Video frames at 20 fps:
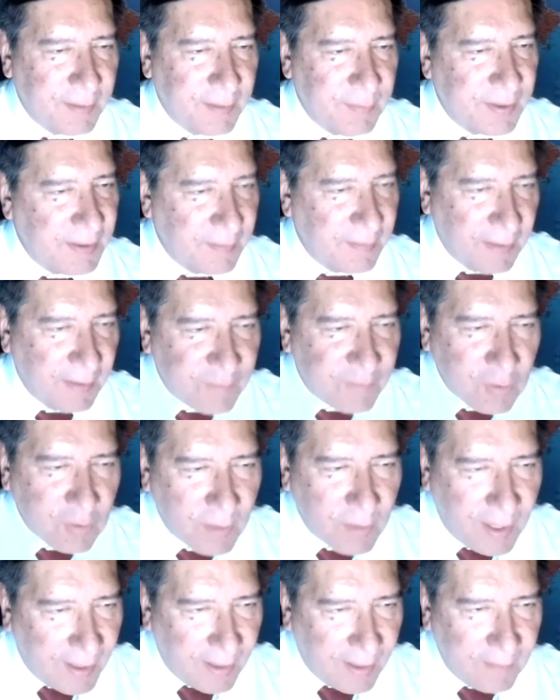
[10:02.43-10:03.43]
But have
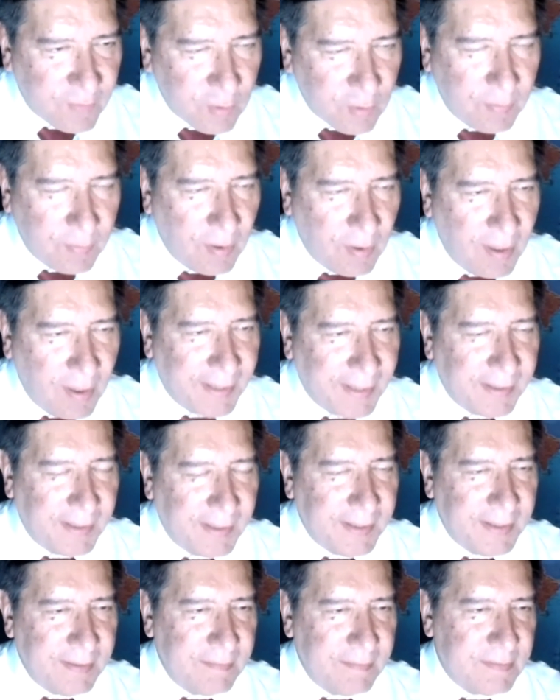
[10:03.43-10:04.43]
you had
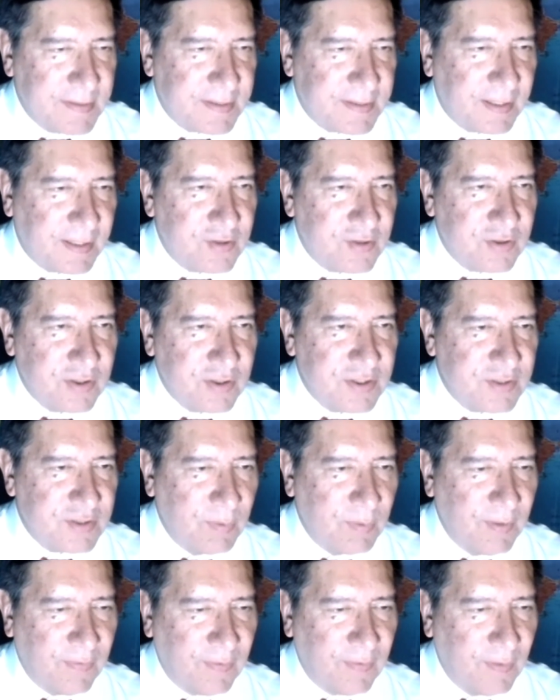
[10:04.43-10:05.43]
any discussions
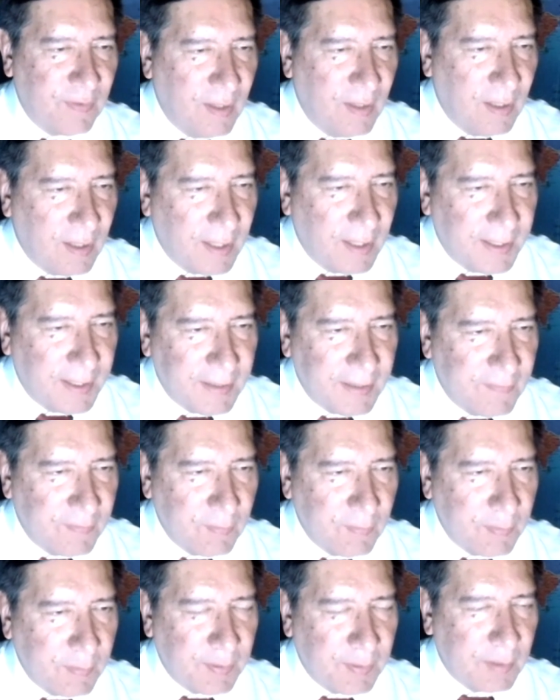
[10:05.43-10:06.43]
with any of the
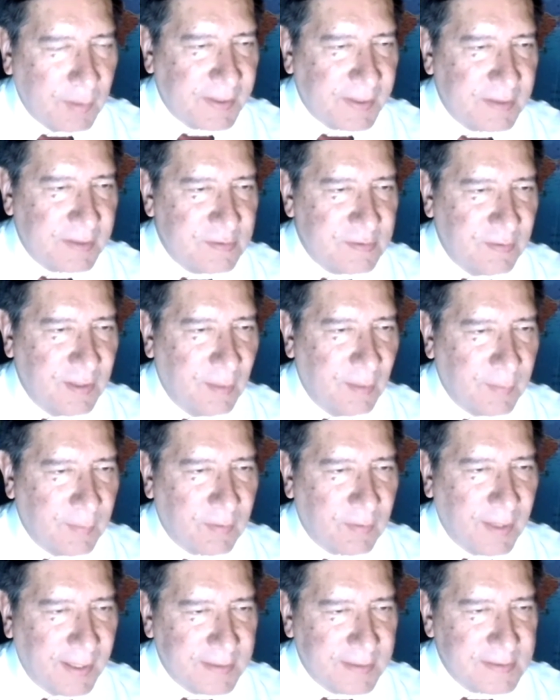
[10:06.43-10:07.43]
Republicans or
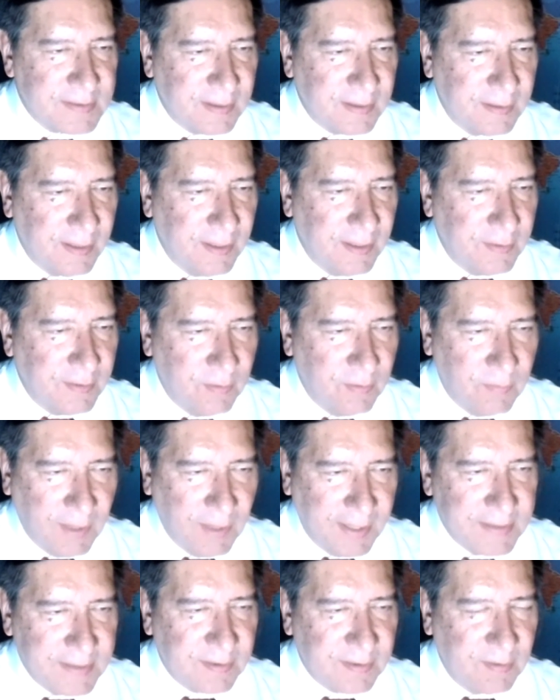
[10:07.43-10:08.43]
Democrats in your
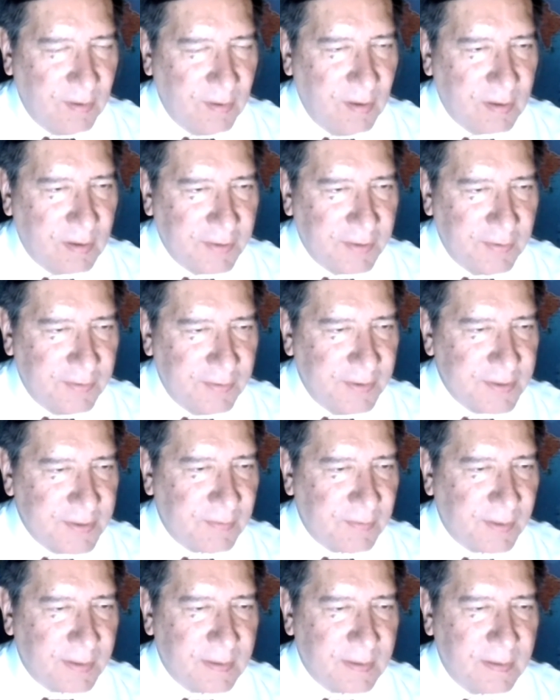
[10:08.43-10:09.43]
race at all in your
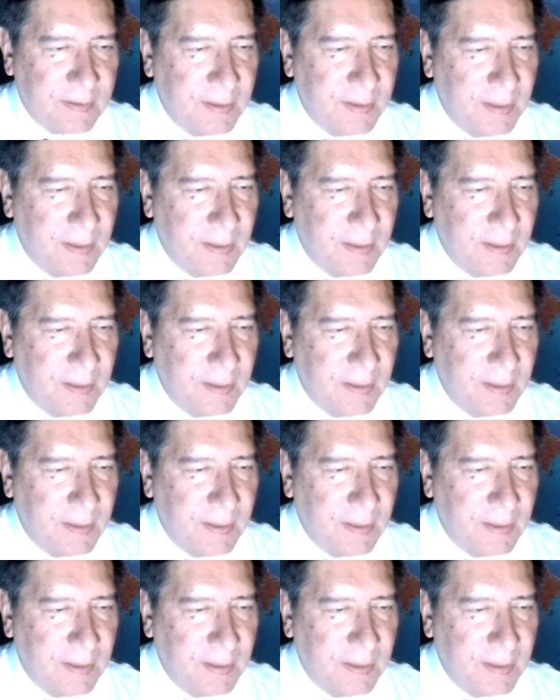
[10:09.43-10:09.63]
district?